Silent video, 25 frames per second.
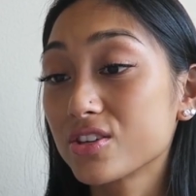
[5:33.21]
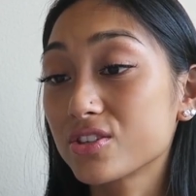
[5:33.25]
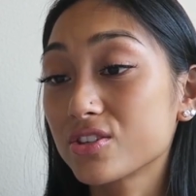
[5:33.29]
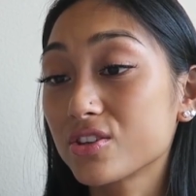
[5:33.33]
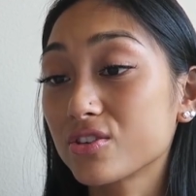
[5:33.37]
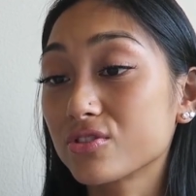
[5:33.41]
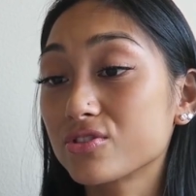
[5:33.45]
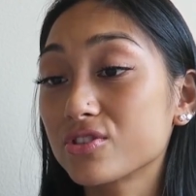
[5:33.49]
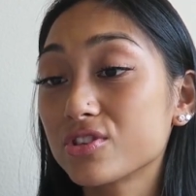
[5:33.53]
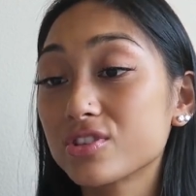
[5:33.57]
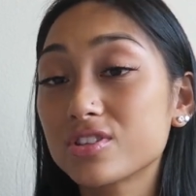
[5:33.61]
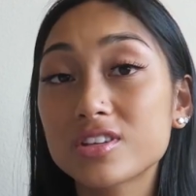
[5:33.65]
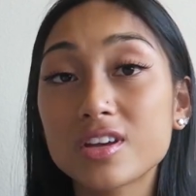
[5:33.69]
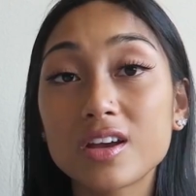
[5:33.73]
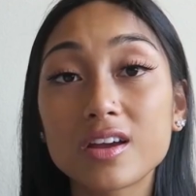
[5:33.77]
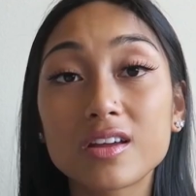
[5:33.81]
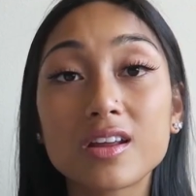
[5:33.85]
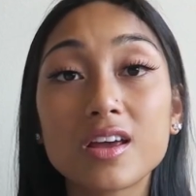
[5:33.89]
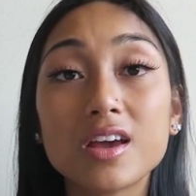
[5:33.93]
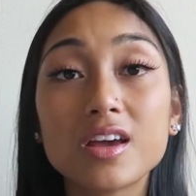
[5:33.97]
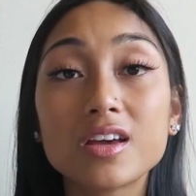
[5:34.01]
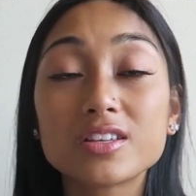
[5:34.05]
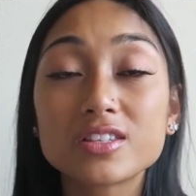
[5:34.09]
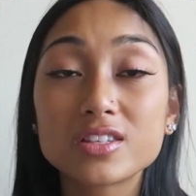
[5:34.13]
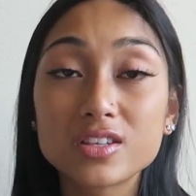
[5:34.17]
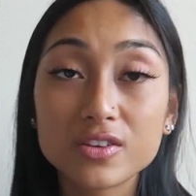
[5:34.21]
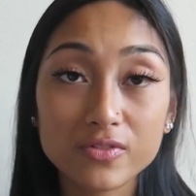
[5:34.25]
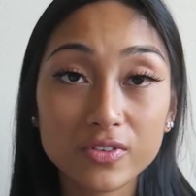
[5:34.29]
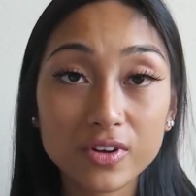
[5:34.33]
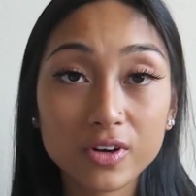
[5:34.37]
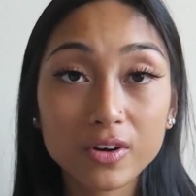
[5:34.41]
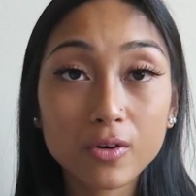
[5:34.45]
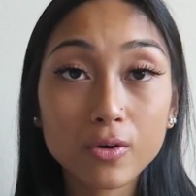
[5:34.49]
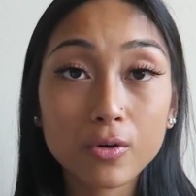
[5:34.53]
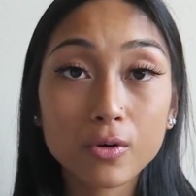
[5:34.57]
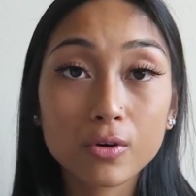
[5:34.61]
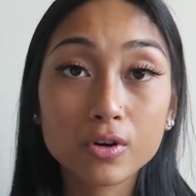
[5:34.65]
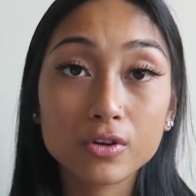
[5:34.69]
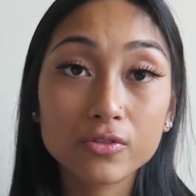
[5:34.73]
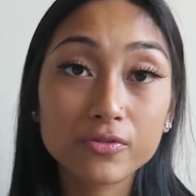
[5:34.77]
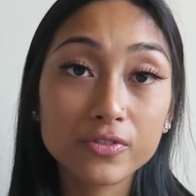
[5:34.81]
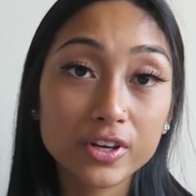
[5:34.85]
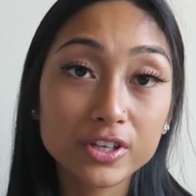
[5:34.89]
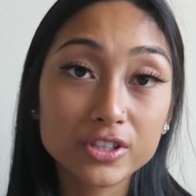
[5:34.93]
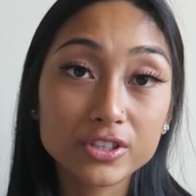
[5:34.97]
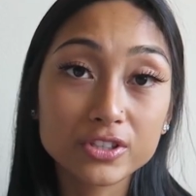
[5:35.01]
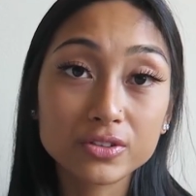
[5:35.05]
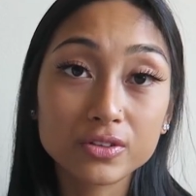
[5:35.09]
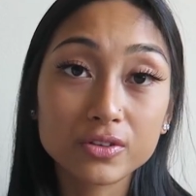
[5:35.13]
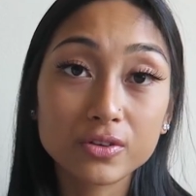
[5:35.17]
So she said severe oral,
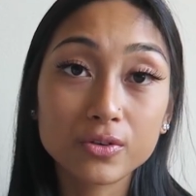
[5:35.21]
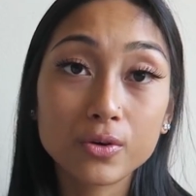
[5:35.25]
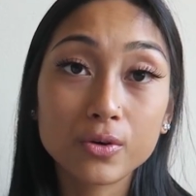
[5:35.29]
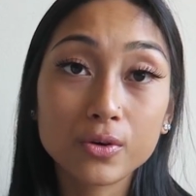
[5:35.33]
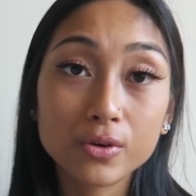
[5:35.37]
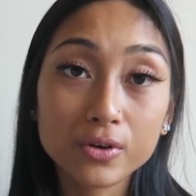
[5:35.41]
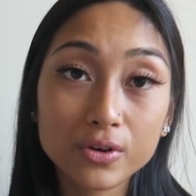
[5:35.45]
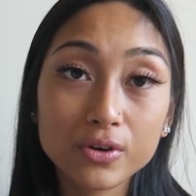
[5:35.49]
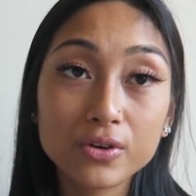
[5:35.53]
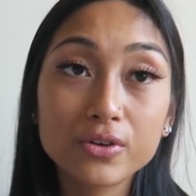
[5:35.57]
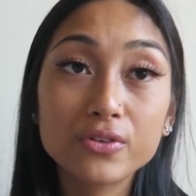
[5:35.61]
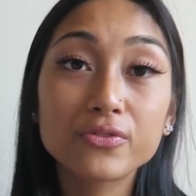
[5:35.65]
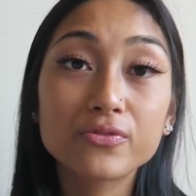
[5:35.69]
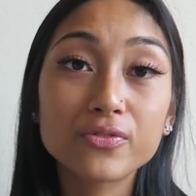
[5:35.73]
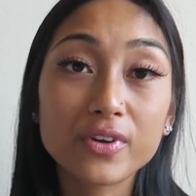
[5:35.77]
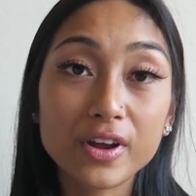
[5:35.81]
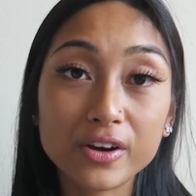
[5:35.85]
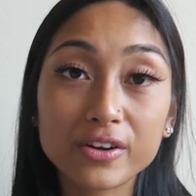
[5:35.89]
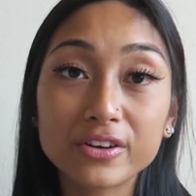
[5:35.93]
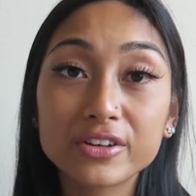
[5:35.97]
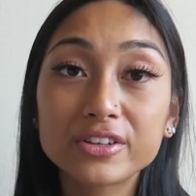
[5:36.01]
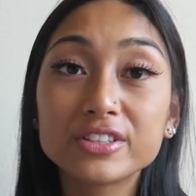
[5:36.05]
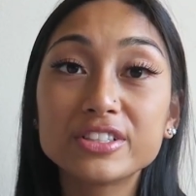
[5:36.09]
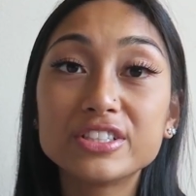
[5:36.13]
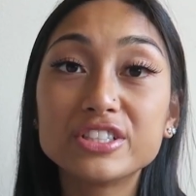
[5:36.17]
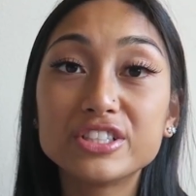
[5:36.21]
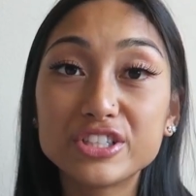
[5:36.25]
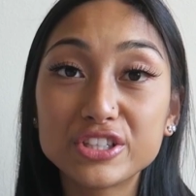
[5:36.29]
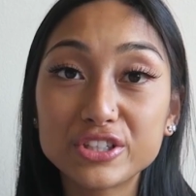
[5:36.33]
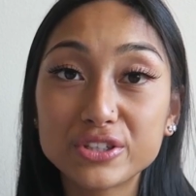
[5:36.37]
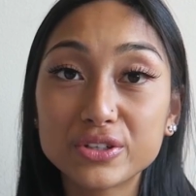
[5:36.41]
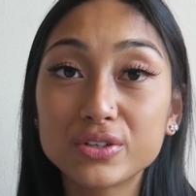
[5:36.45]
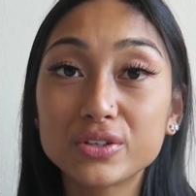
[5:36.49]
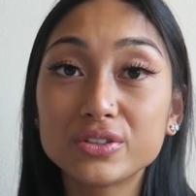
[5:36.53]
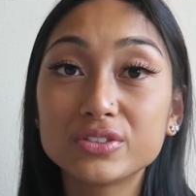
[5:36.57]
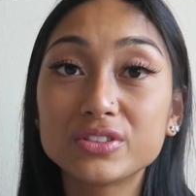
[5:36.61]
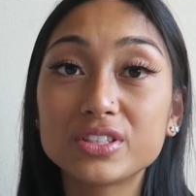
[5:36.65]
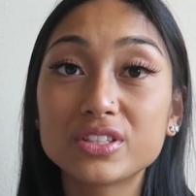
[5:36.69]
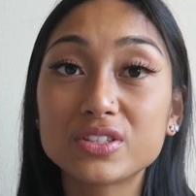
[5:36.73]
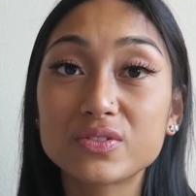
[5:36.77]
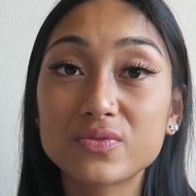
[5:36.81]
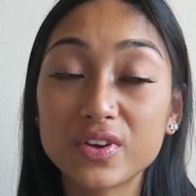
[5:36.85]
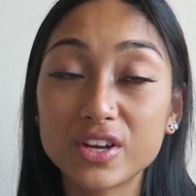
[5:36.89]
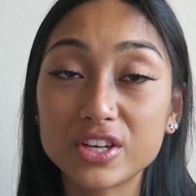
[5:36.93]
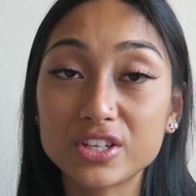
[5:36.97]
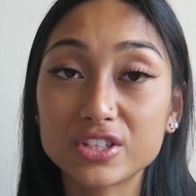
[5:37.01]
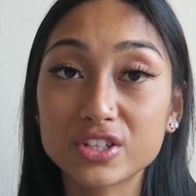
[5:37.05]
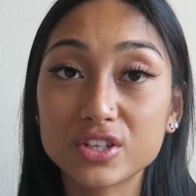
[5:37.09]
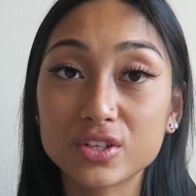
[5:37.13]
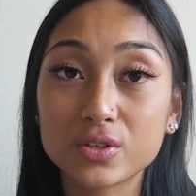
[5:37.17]
phage, oral pharyngeal
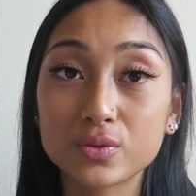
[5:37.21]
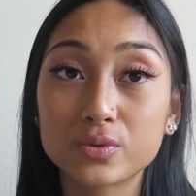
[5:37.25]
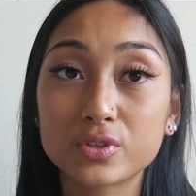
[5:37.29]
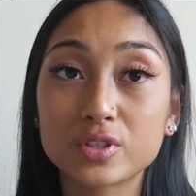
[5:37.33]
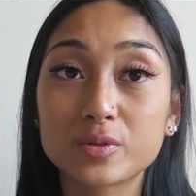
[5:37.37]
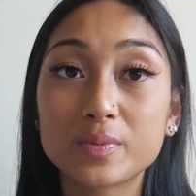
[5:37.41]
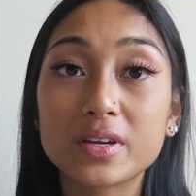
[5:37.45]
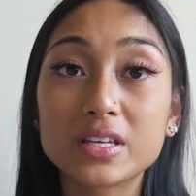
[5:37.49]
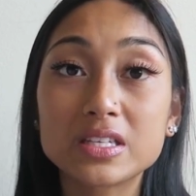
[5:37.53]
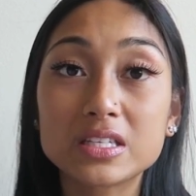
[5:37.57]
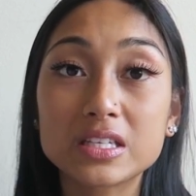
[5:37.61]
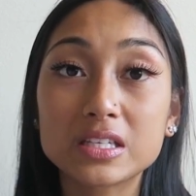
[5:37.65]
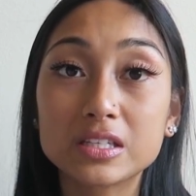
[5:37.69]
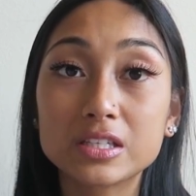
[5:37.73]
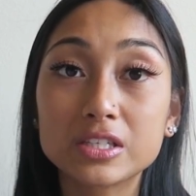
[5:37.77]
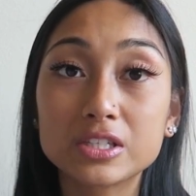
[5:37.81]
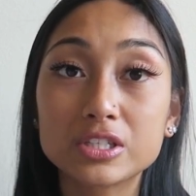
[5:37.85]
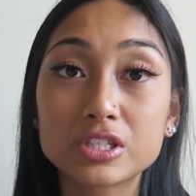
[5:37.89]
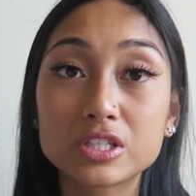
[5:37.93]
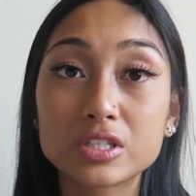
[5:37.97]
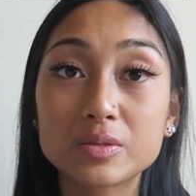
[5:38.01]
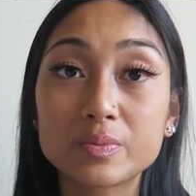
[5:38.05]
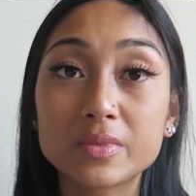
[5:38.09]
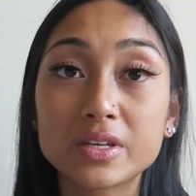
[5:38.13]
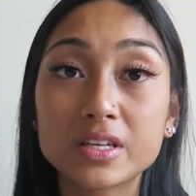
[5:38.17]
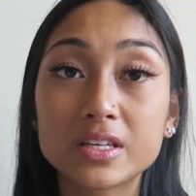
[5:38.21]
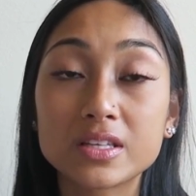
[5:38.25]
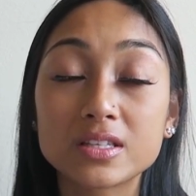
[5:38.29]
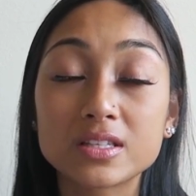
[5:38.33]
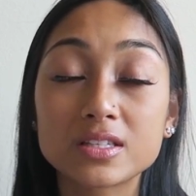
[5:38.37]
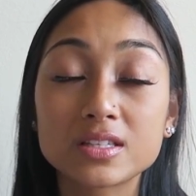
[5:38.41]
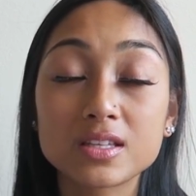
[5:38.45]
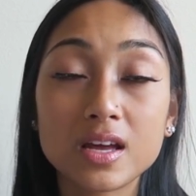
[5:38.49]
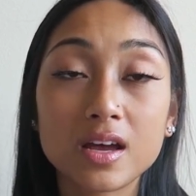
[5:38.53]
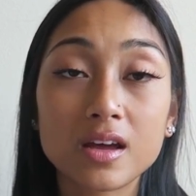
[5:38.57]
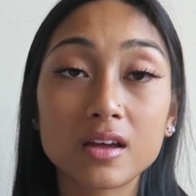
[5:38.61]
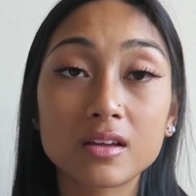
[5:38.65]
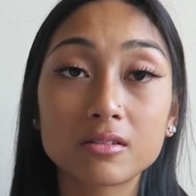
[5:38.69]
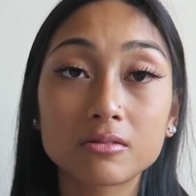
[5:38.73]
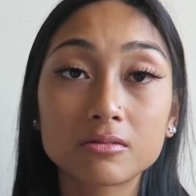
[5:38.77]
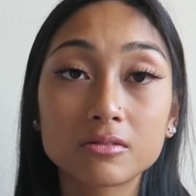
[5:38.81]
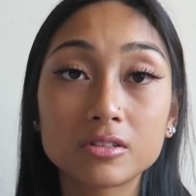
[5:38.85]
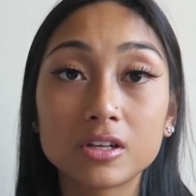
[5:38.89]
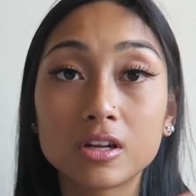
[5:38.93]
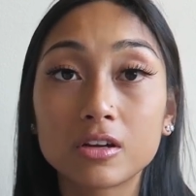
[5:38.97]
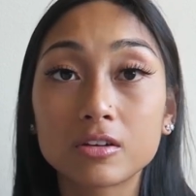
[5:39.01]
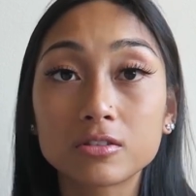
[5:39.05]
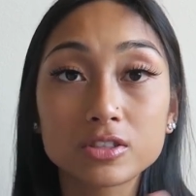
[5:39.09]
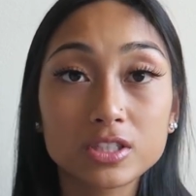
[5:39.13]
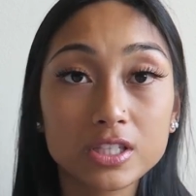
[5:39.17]
dysphagia, which basically just means that,
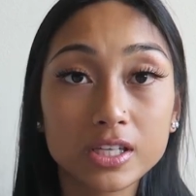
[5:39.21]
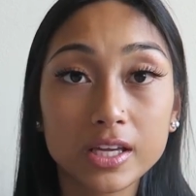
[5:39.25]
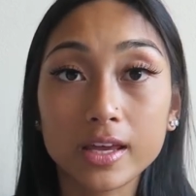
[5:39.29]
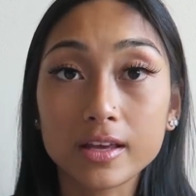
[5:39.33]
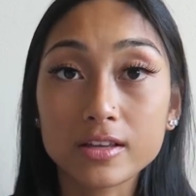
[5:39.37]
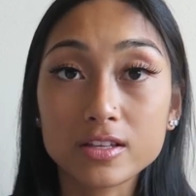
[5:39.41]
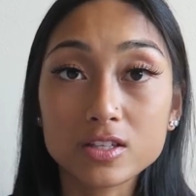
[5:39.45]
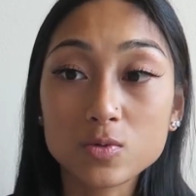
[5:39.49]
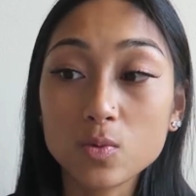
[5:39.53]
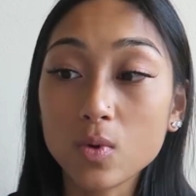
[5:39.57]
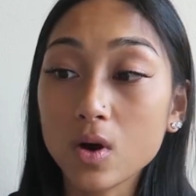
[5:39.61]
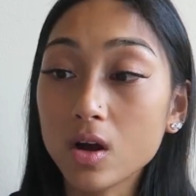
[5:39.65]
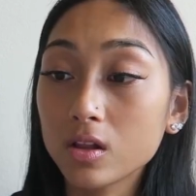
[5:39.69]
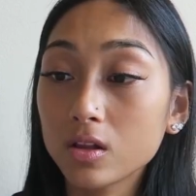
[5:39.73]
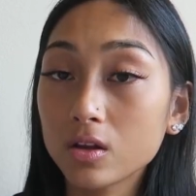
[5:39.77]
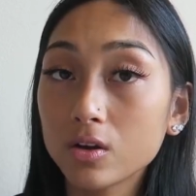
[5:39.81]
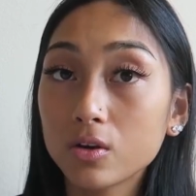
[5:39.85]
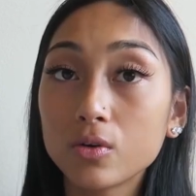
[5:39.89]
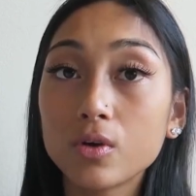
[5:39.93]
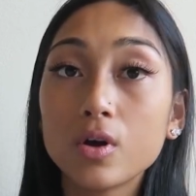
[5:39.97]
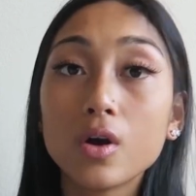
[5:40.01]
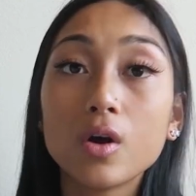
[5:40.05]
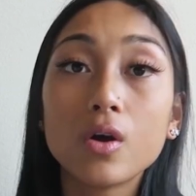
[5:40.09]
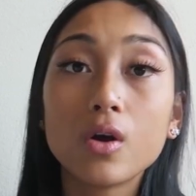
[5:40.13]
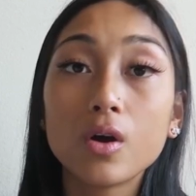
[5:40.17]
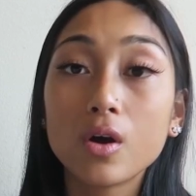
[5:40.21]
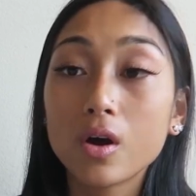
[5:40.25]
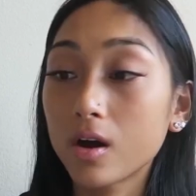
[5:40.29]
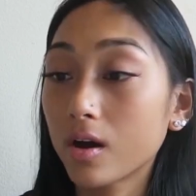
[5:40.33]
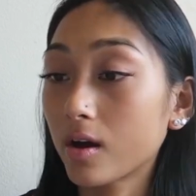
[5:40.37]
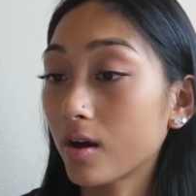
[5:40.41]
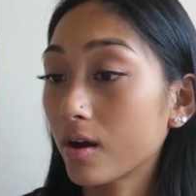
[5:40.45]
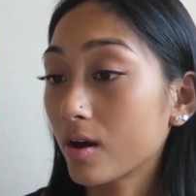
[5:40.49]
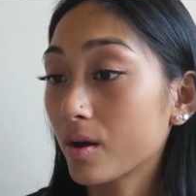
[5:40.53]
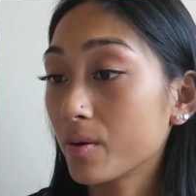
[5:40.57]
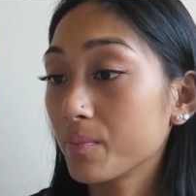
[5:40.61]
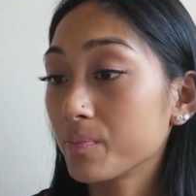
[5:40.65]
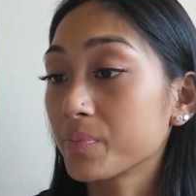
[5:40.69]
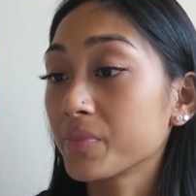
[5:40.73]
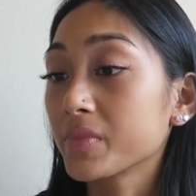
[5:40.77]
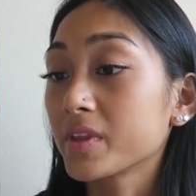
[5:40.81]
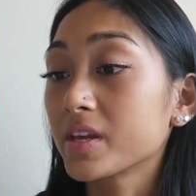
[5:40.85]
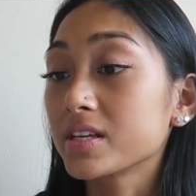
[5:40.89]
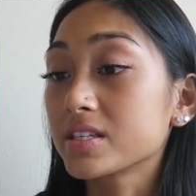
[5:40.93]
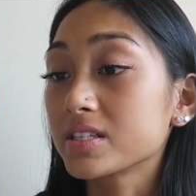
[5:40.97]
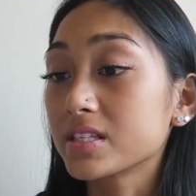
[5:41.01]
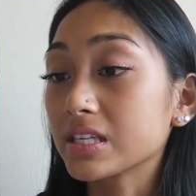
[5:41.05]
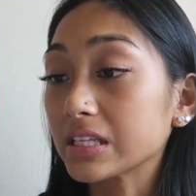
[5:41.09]
you know, she can't swallow um,